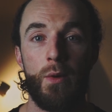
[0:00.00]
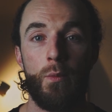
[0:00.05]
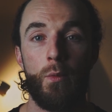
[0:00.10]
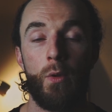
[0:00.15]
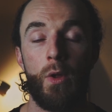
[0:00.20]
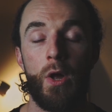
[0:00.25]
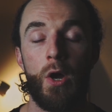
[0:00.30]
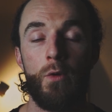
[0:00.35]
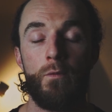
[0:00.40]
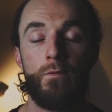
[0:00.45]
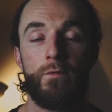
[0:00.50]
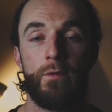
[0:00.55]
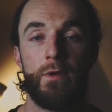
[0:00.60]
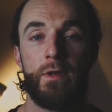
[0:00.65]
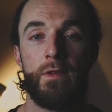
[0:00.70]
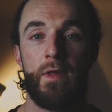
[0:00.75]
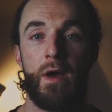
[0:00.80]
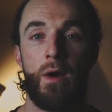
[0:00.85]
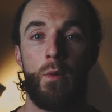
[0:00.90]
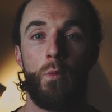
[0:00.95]
well,
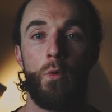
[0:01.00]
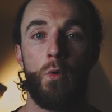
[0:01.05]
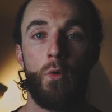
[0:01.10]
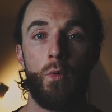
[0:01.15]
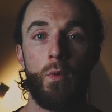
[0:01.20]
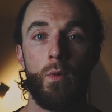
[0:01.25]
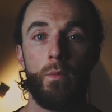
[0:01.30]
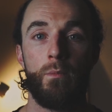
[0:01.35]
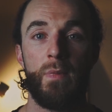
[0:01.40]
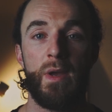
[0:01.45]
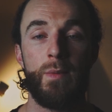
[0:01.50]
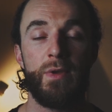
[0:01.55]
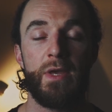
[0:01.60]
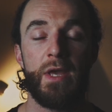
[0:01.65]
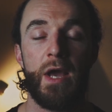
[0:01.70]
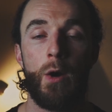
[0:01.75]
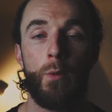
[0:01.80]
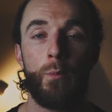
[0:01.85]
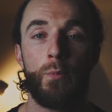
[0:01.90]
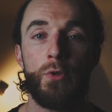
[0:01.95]
hopefully that will maybe
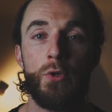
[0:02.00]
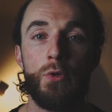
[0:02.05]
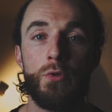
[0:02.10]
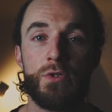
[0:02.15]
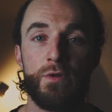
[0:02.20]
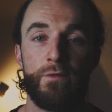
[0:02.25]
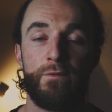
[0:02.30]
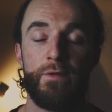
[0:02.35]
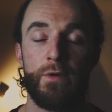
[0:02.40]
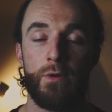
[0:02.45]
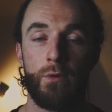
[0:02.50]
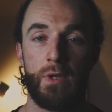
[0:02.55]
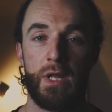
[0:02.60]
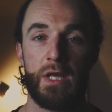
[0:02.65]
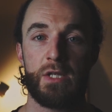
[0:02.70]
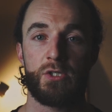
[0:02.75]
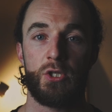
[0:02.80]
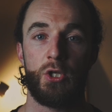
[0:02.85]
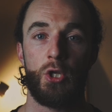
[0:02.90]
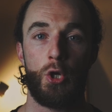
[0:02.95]
help you to feel
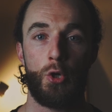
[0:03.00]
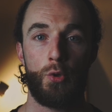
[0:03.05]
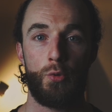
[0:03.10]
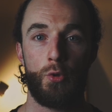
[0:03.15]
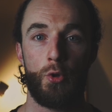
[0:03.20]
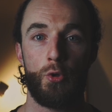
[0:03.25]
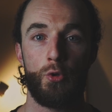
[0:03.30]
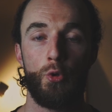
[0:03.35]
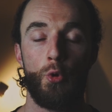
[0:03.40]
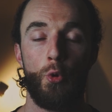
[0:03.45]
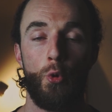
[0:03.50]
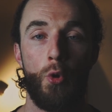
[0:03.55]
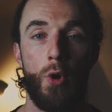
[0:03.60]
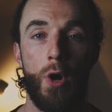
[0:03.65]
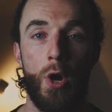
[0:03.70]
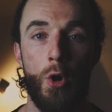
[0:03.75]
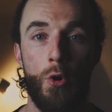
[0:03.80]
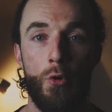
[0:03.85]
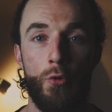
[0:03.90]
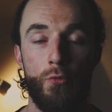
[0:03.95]
less alone on your
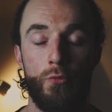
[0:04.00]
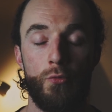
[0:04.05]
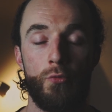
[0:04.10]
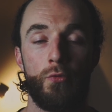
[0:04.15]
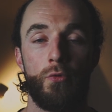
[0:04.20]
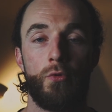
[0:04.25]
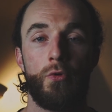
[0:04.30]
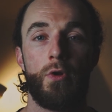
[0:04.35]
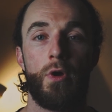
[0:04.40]
own